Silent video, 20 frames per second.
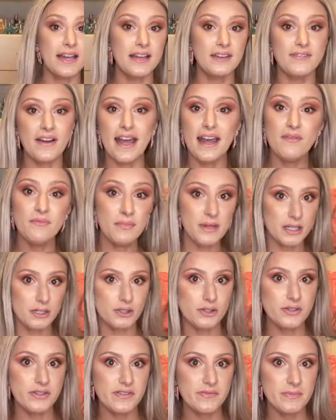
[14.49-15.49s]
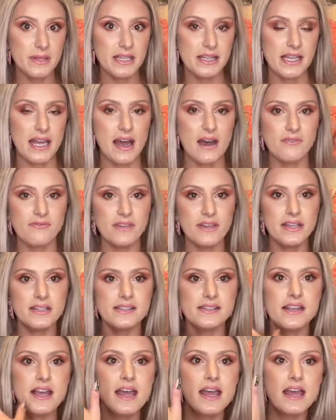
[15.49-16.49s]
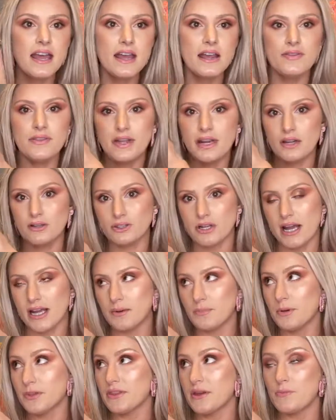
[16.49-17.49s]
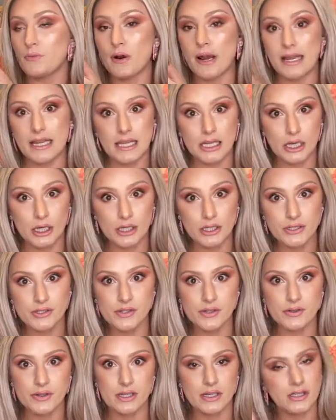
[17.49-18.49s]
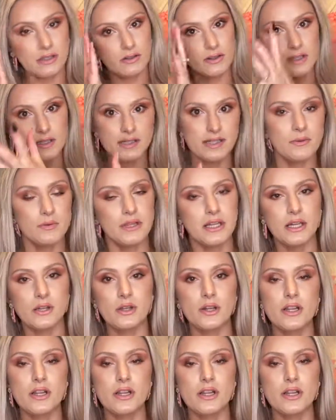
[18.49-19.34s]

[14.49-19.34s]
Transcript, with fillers: If I have pictures of me in the outfits, then I'll try to put them right here so that you can see what they look